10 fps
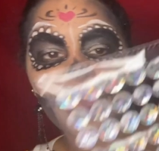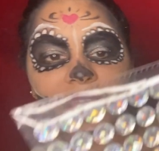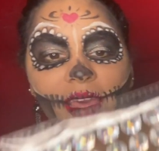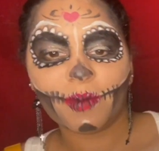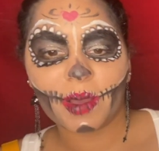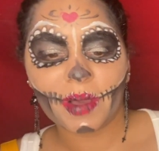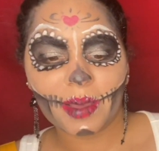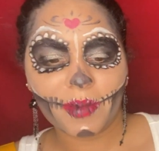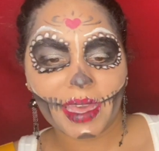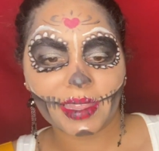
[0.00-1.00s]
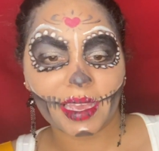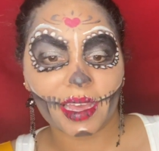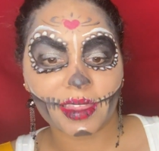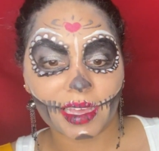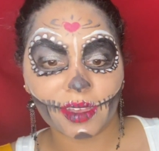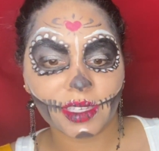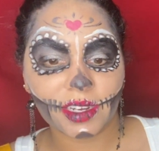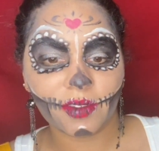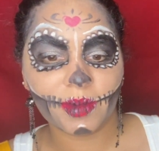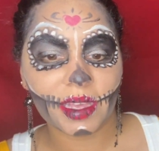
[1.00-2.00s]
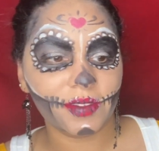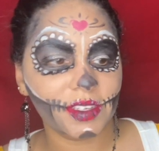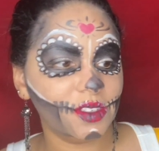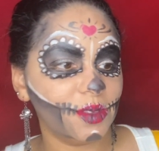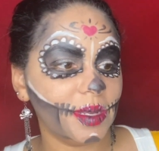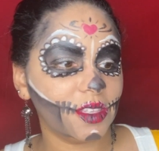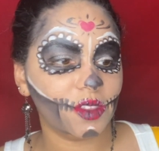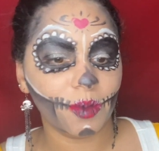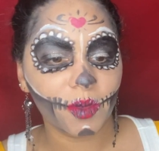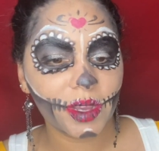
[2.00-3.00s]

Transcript: And my mom had like 1,000 of them left, and she's about to throw them away.